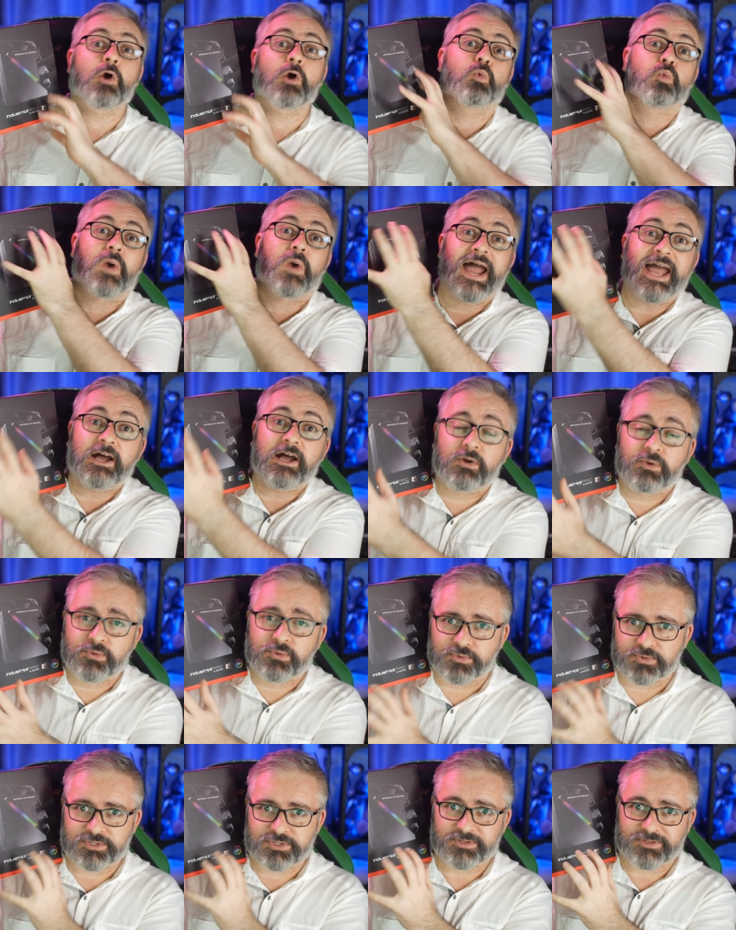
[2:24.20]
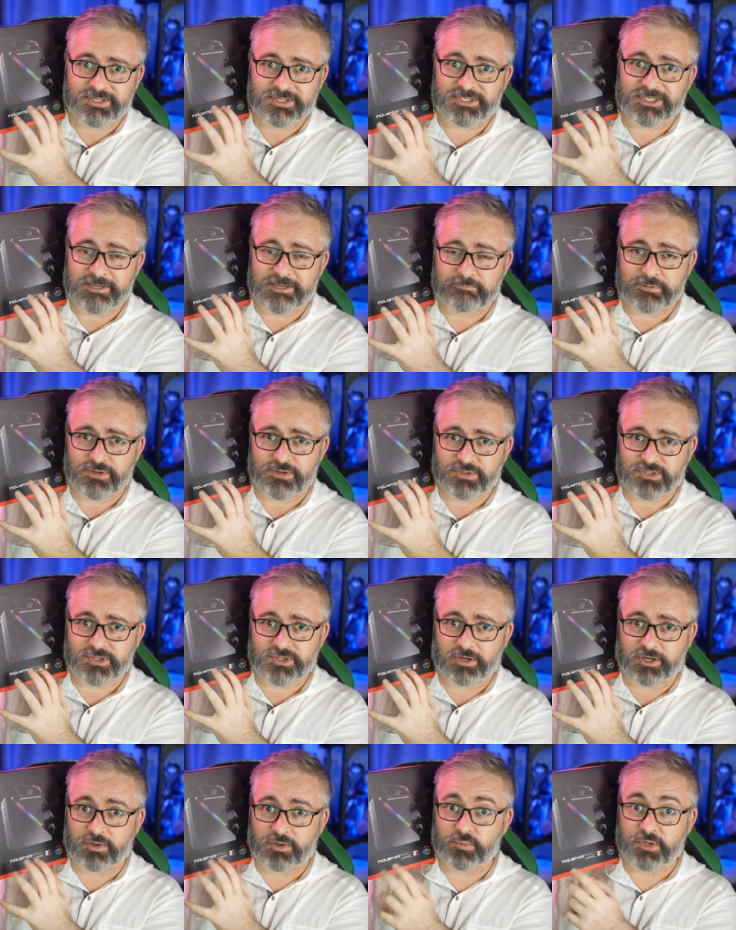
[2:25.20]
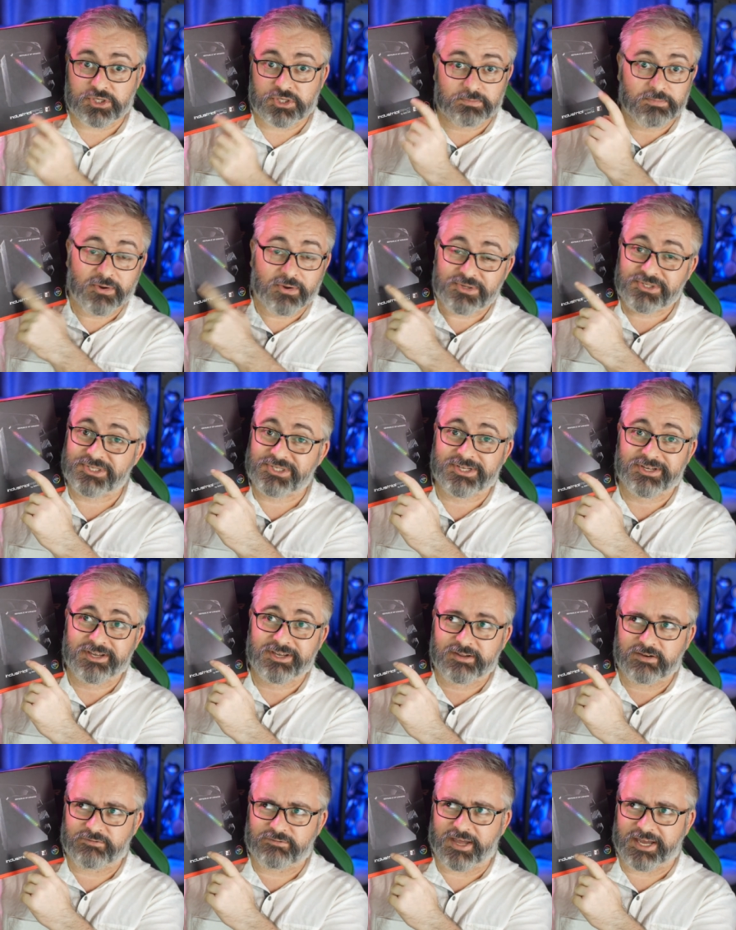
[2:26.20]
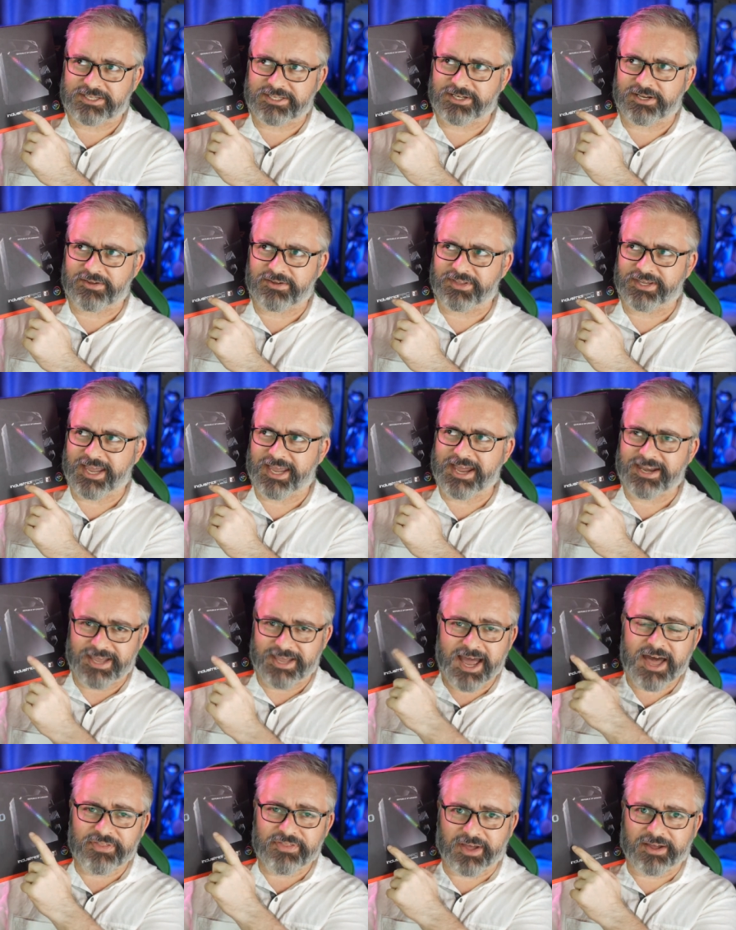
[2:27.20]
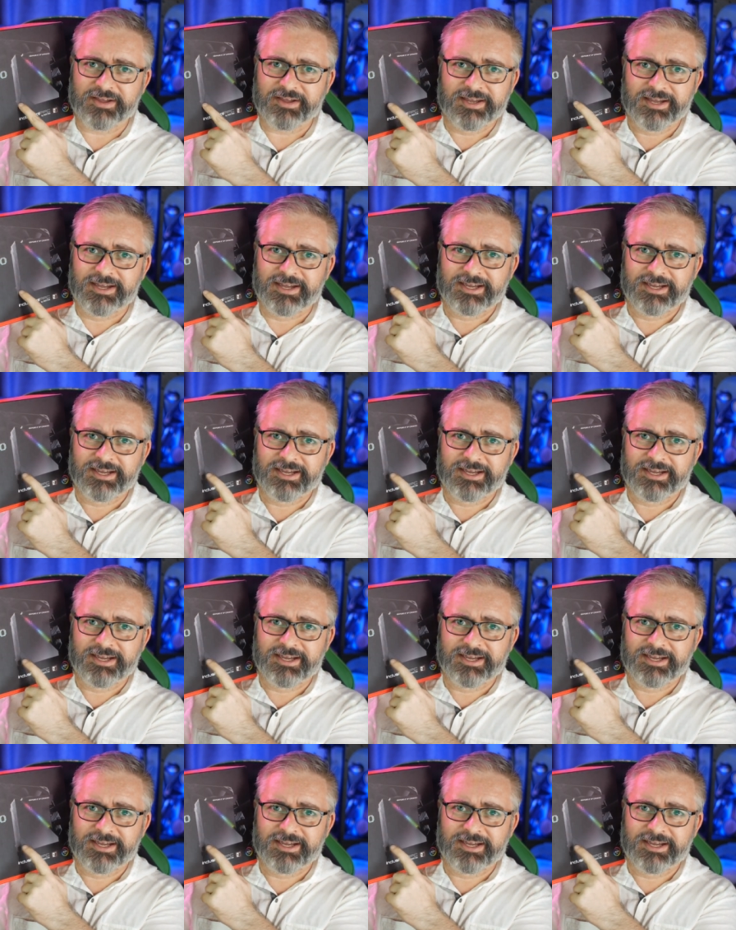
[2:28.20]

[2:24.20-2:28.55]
around the C P U socket, which most, in fact, I don't think any other